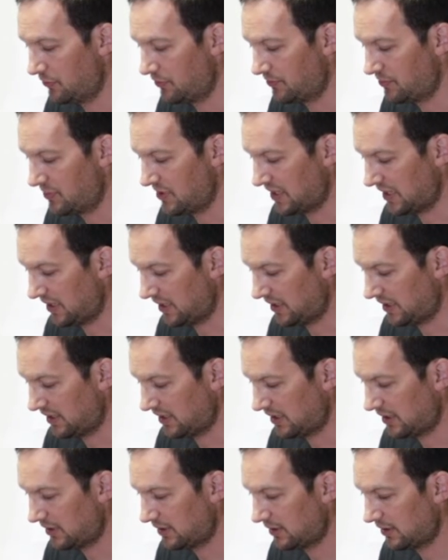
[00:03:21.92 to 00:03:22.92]
would
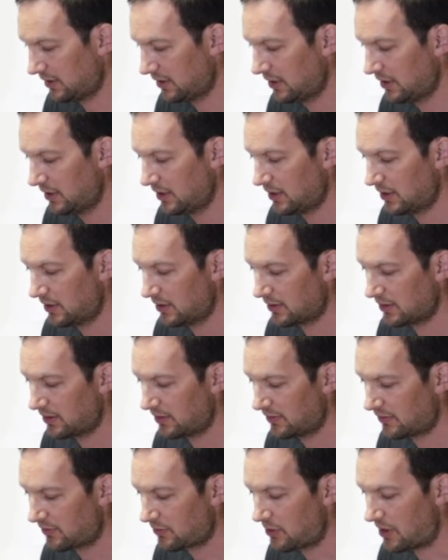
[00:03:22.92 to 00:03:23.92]
be,
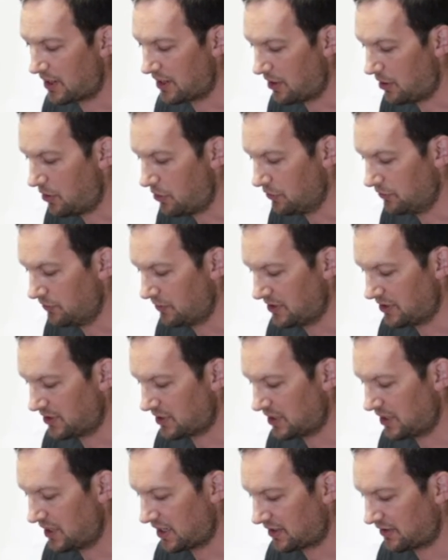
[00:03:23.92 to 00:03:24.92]
it's quite old when you
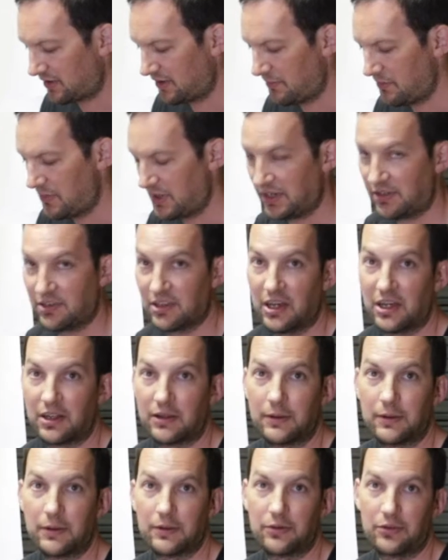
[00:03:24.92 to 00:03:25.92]
connect the meter
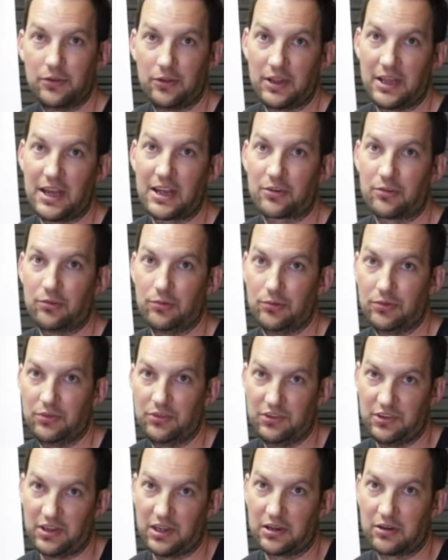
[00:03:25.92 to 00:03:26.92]
to the actual
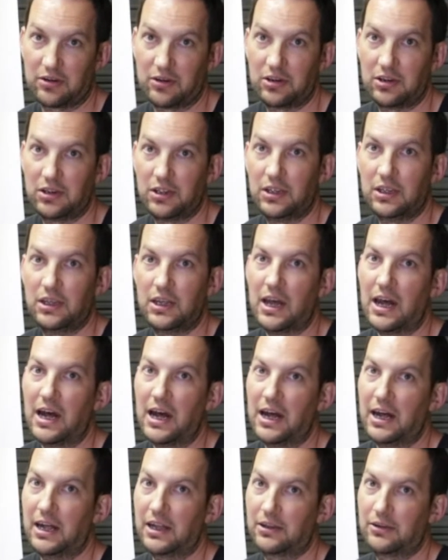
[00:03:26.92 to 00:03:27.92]
sync
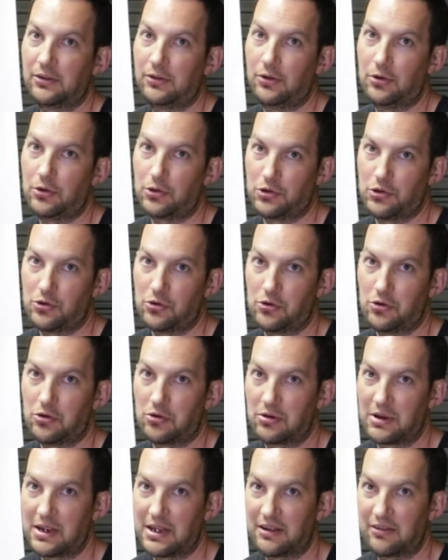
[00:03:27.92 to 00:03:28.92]
on
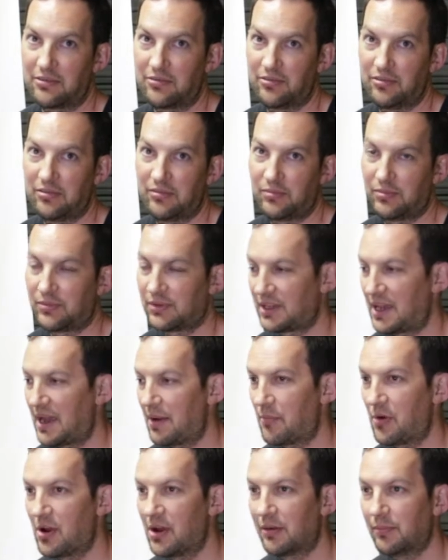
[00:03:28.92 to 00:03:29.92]
your
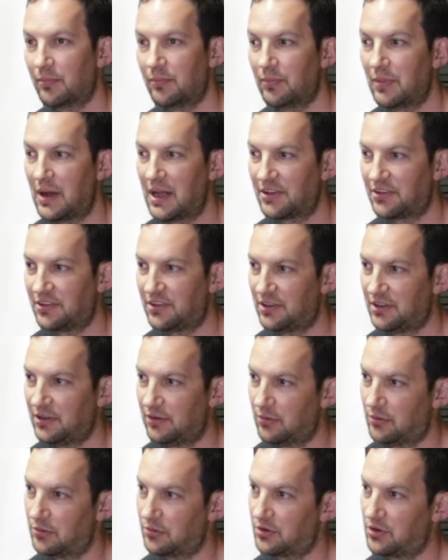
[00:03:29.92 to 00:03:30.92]
camera butt
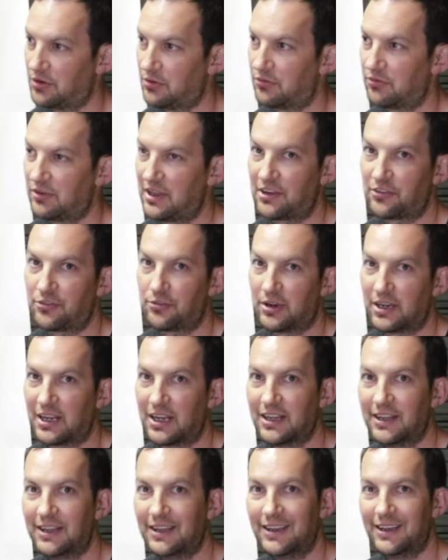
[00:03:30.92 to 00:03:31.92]
or your flash
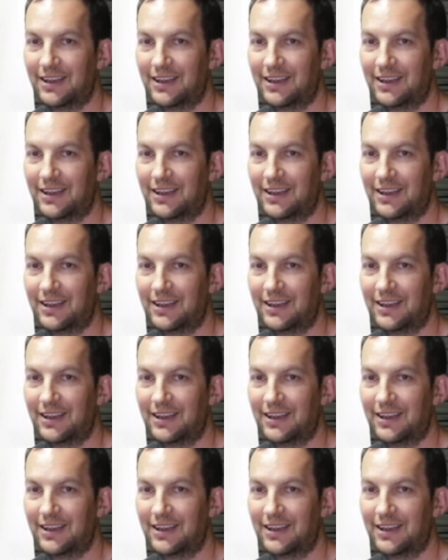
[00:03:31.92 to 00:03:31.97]
trigger,